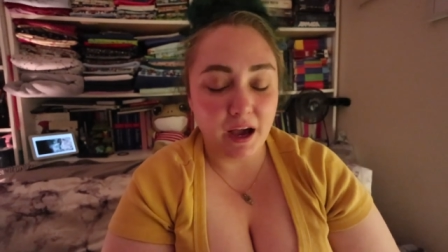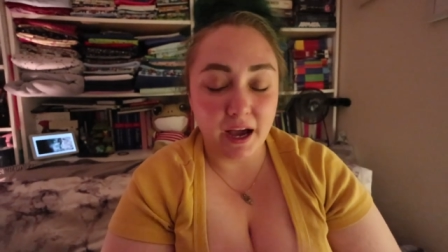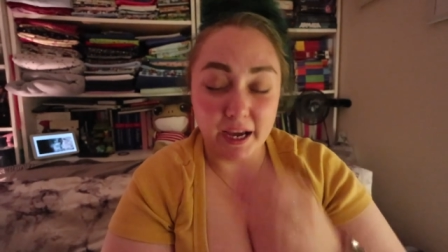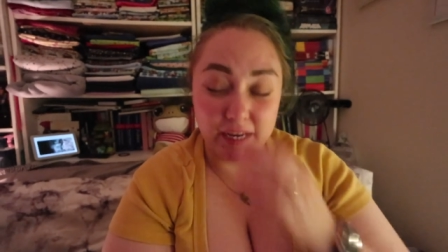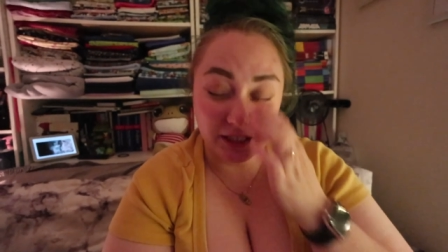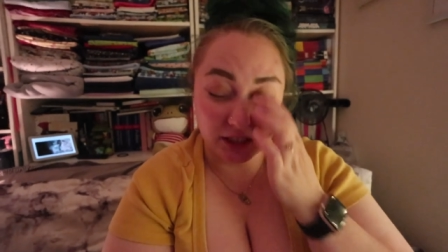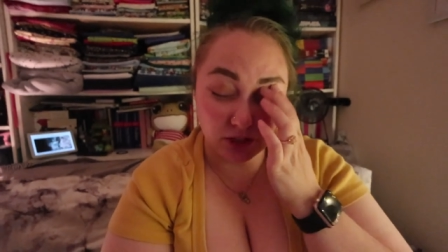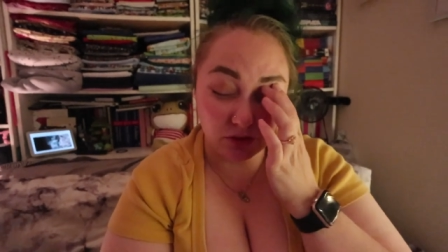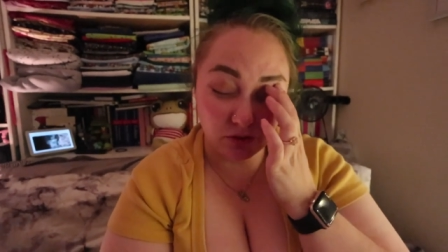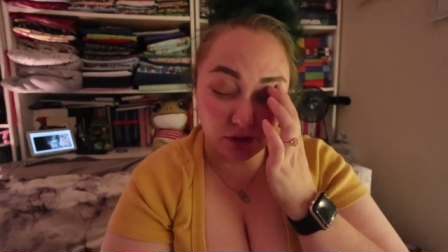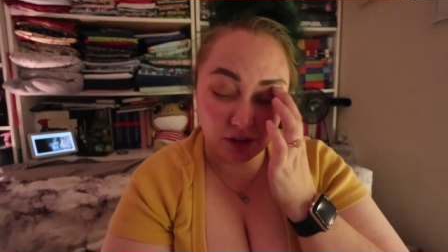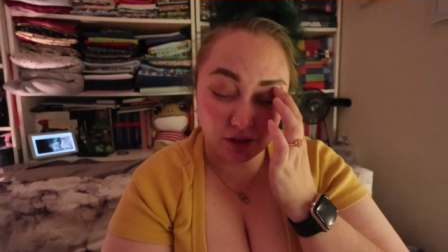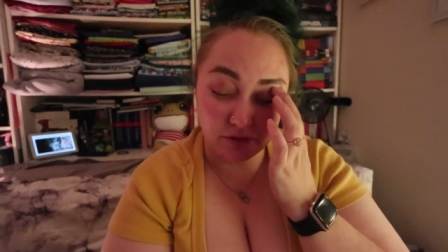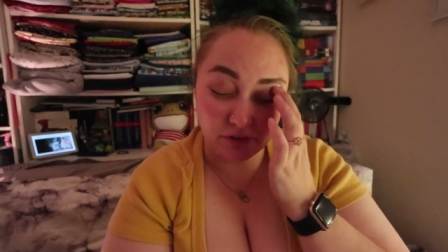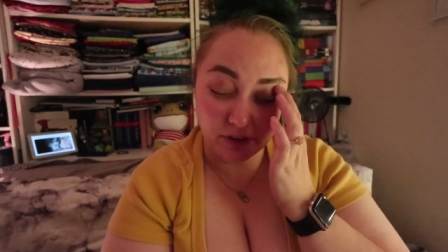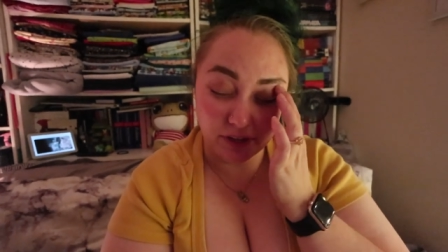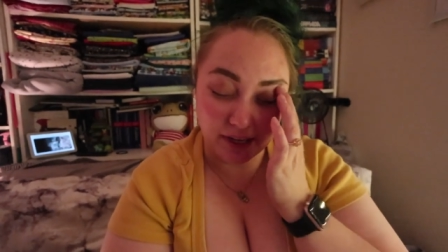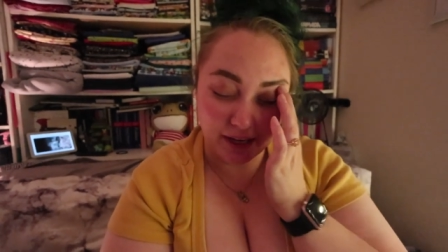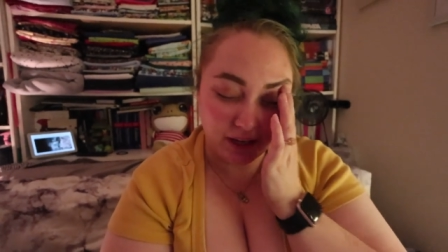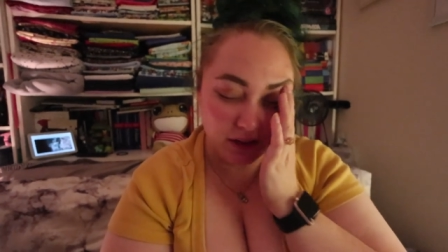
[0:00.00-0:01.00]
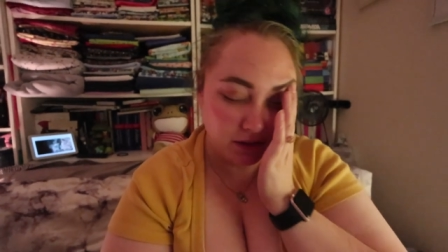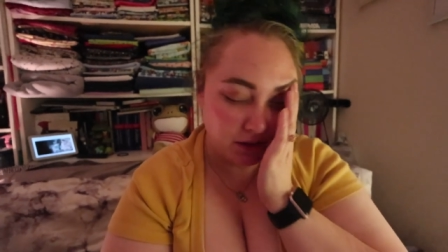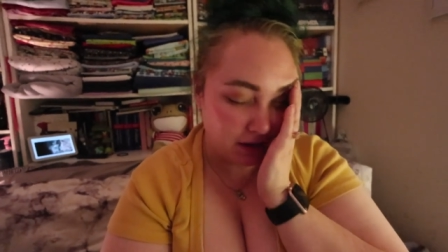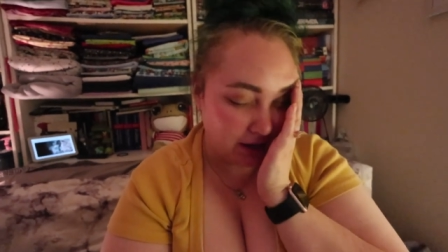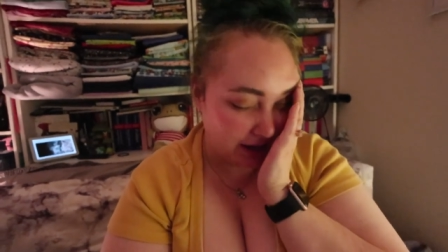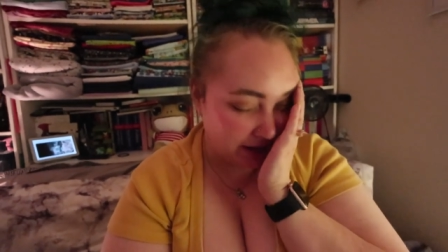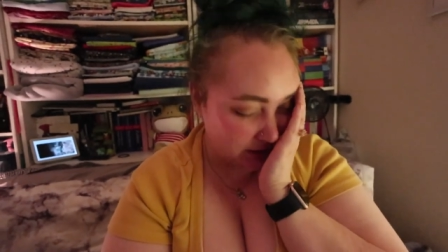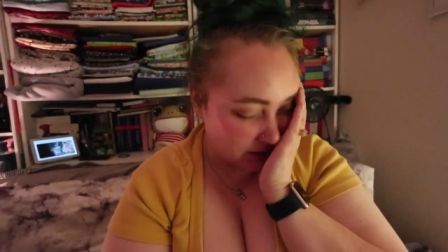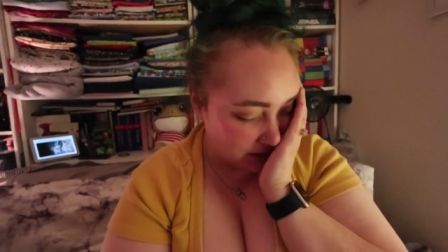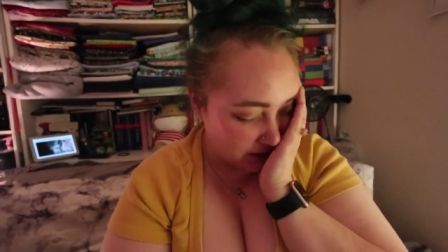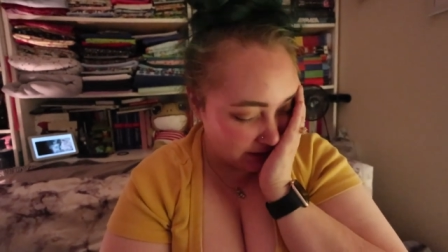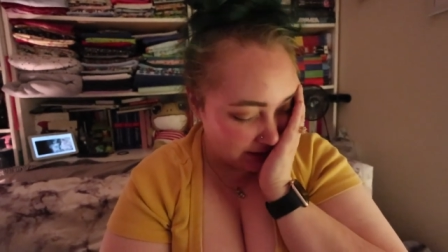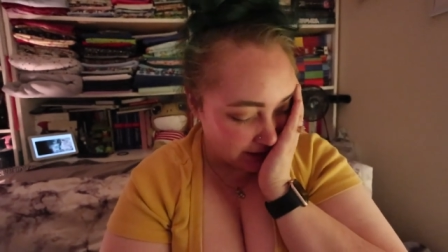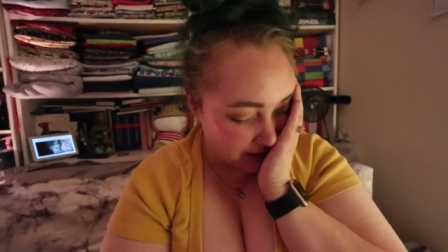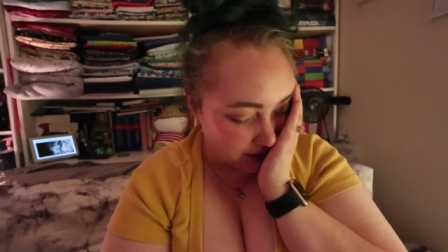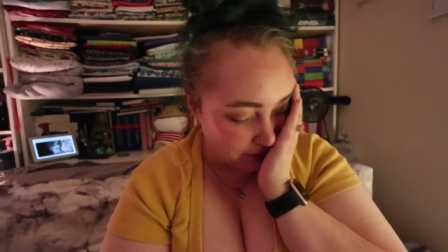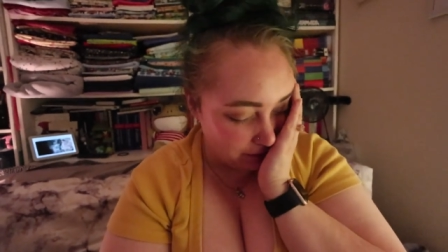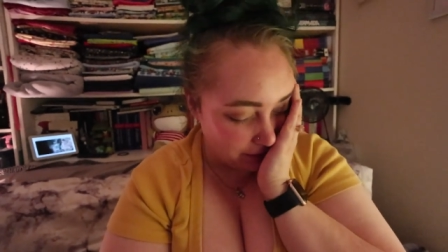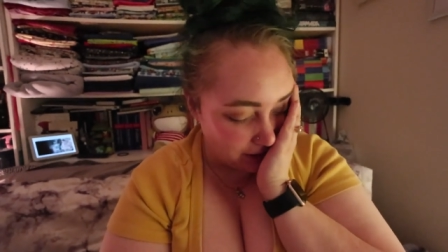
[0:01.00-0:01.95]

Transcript: I just really feel like the next six